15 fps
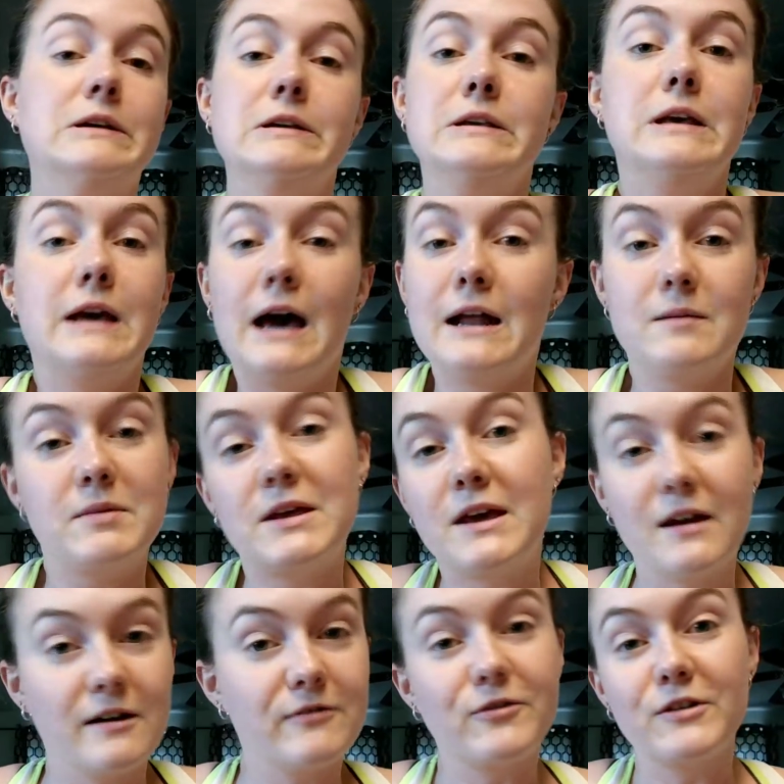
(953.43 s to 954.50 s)
you got to be
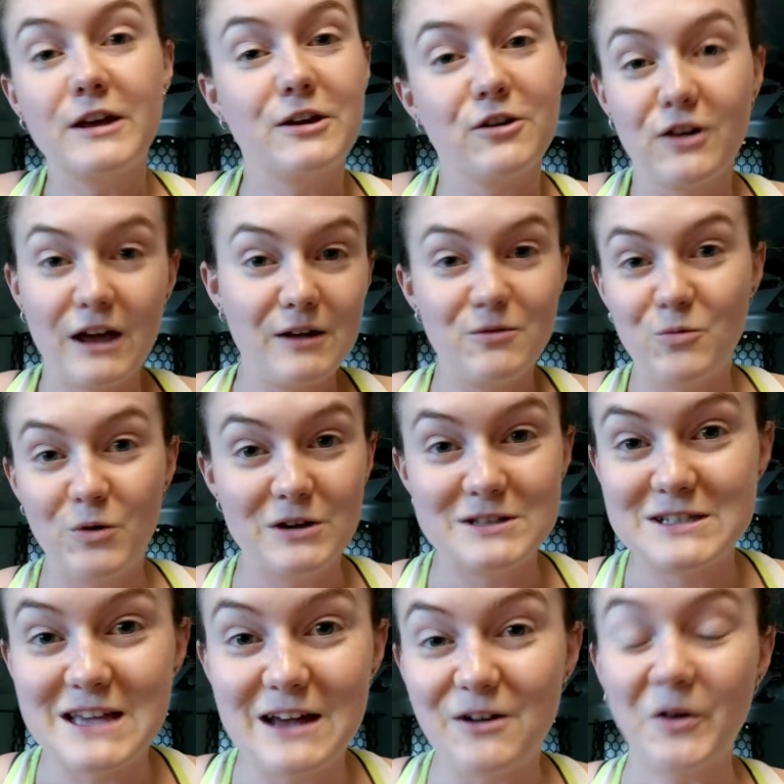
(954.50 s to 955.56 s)
careful that you're getting
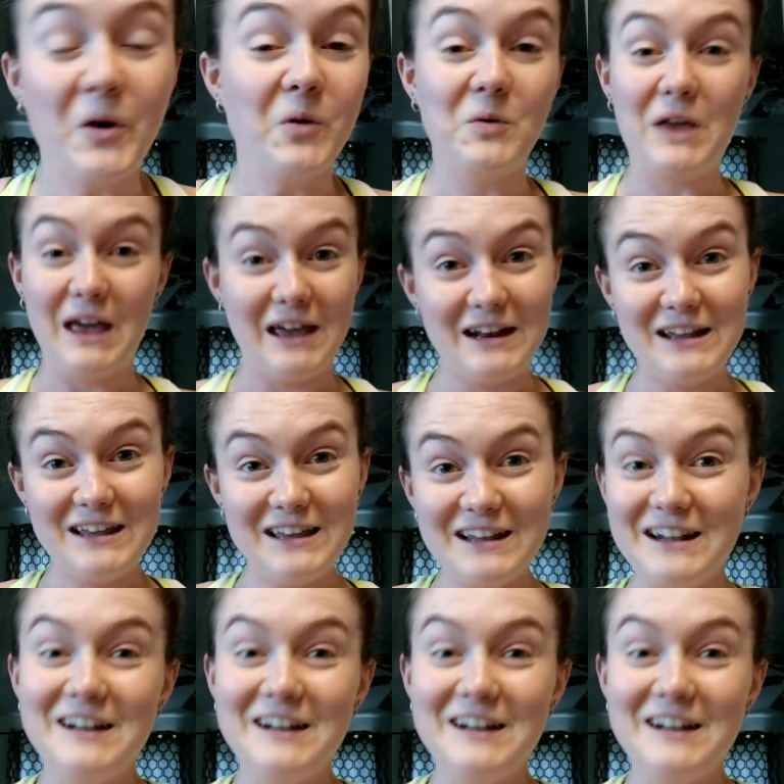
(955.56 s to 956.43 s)
ones that are okay to eat